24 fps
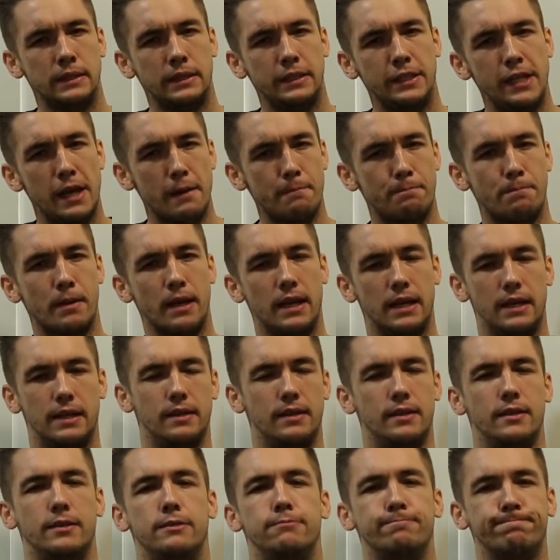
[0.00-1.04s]
Yep.
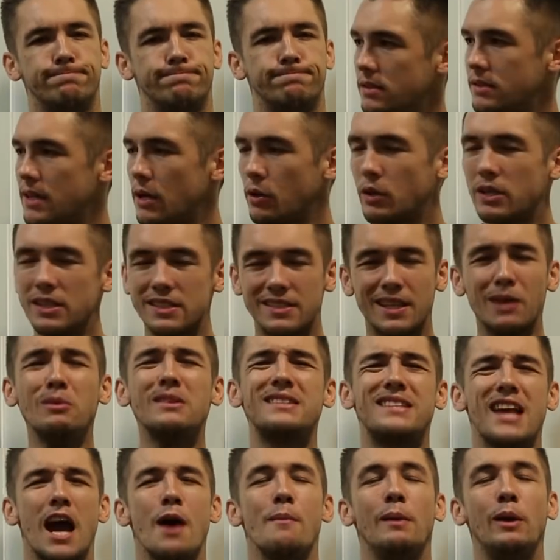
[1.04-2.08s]
Now, can someone
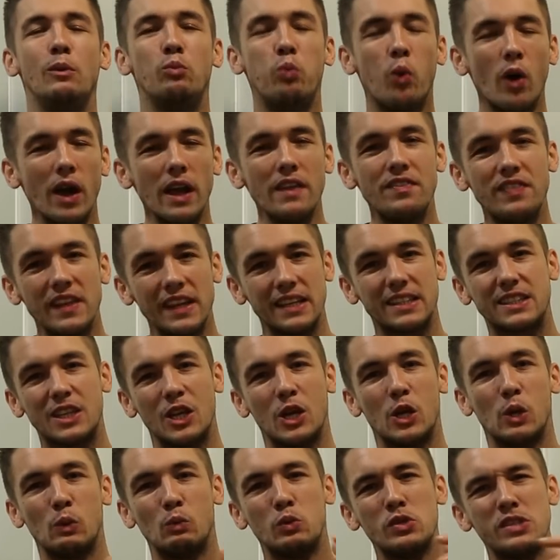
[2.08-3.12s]
tell me why this
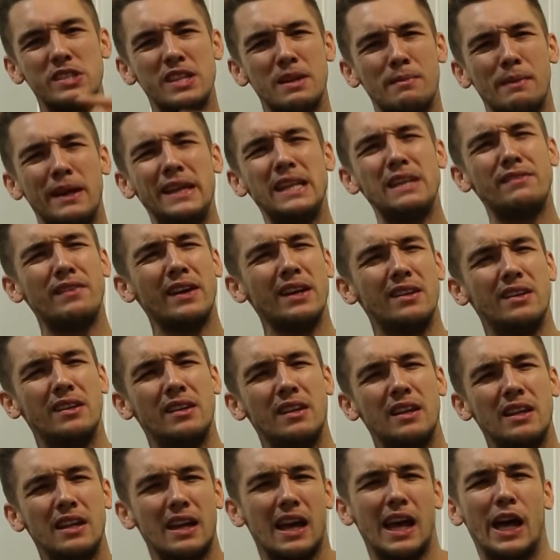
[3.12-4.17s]
was the main event
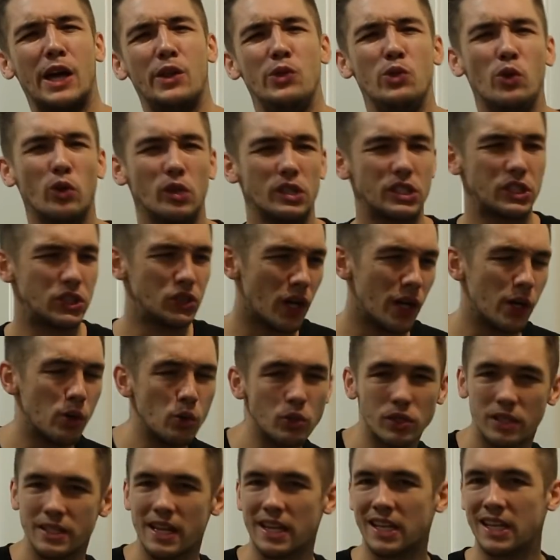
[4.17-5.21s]
and not
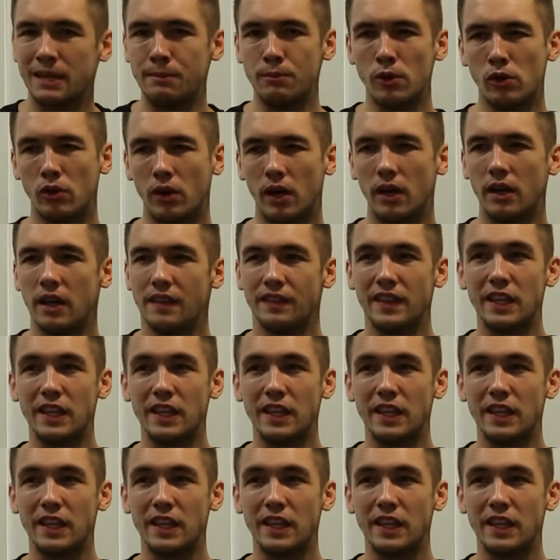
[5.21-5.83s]
Styles and Nakamura?